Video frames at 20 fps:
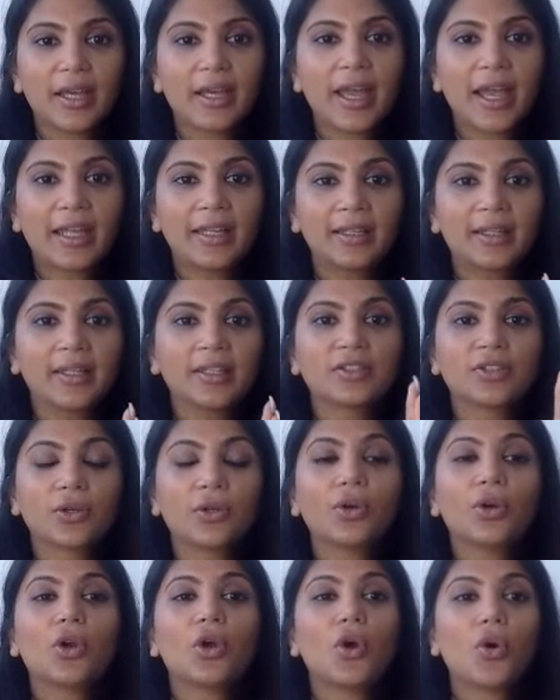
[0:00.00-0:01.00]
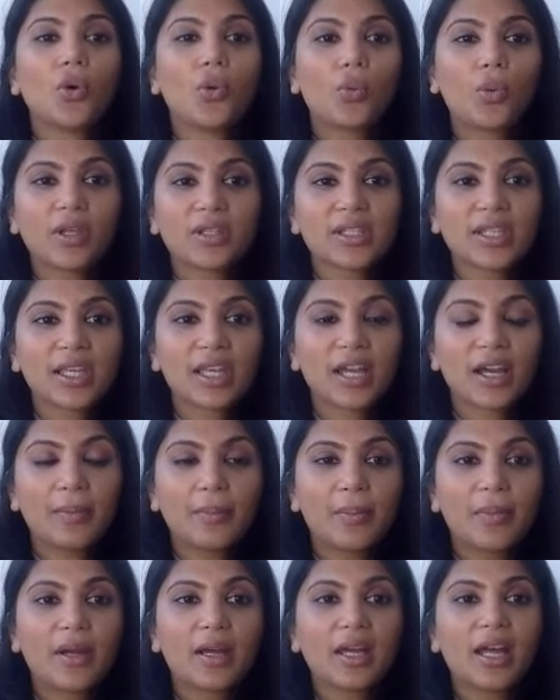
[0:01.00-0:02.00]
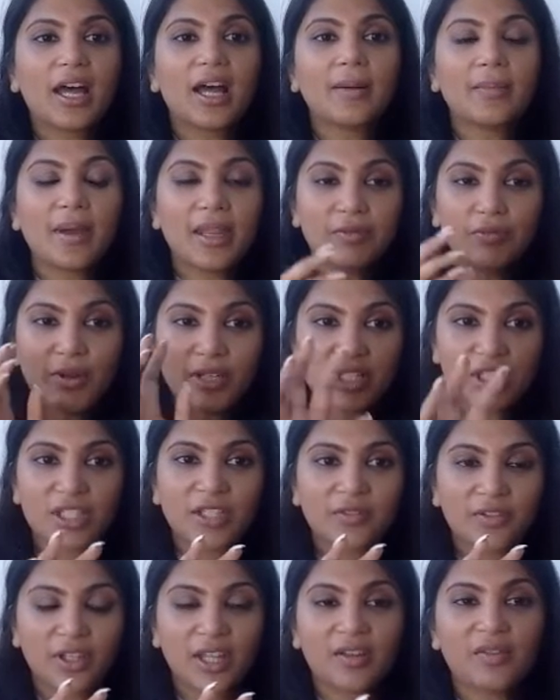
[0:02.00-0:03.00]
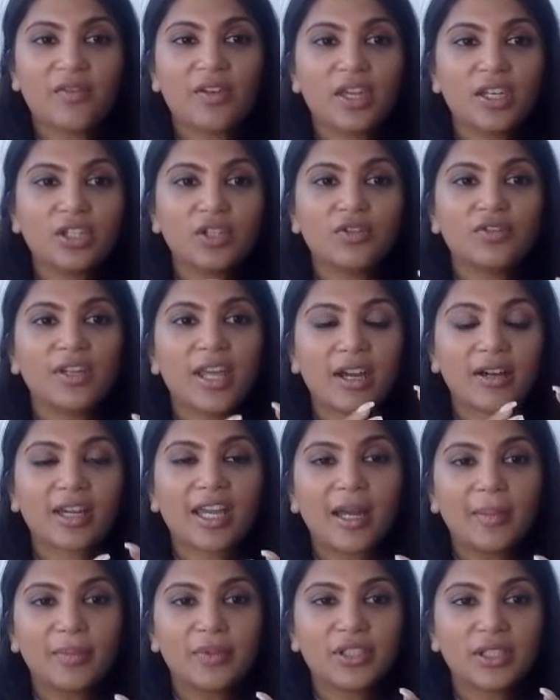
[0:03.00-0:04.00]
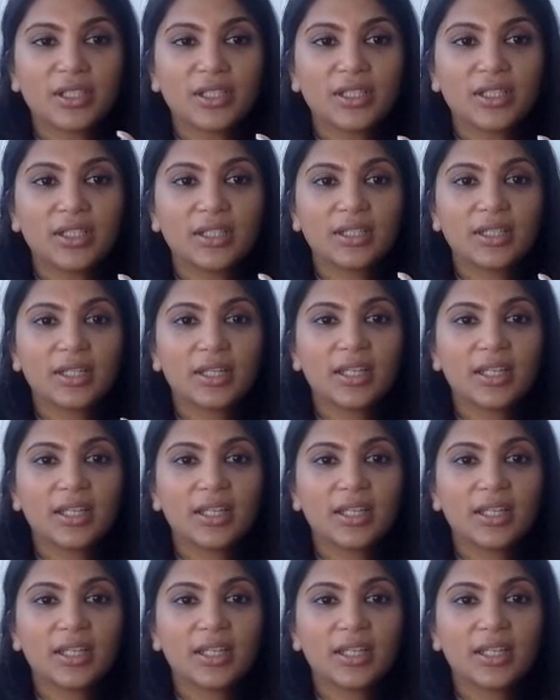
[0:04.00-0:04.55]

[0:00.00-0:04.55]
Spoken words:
A-League. So once they come and register for the event, you've now captured